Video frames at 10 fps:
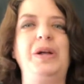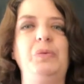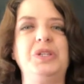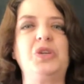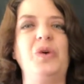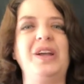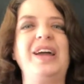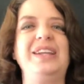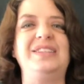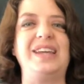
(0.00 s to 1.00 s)
what's going
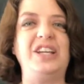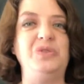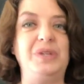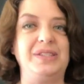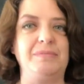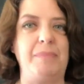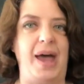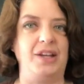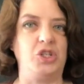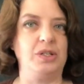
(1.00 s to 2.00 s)
on inside you doesn't
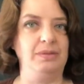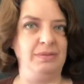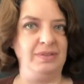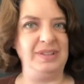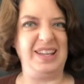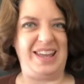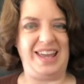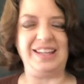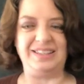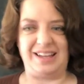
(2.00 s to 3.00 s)
match.
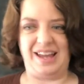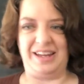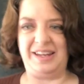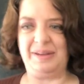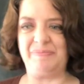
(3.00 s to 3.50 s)
Anxiety.